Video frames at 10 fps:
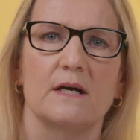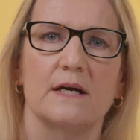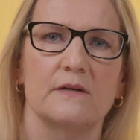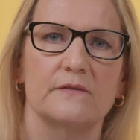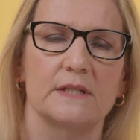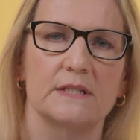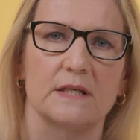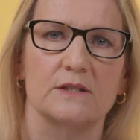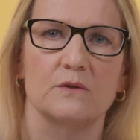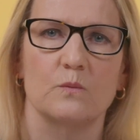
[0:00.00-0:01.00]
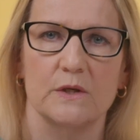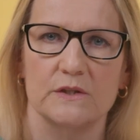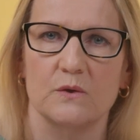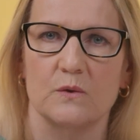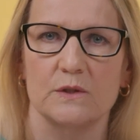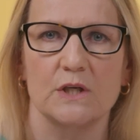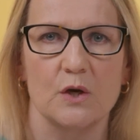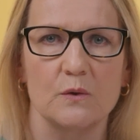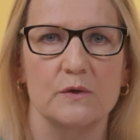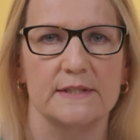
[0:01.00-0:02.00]
I have conducted what's called
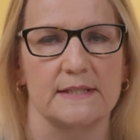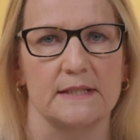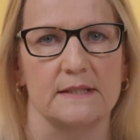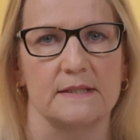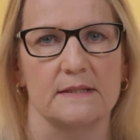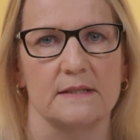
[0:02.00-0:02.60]
cohort studies.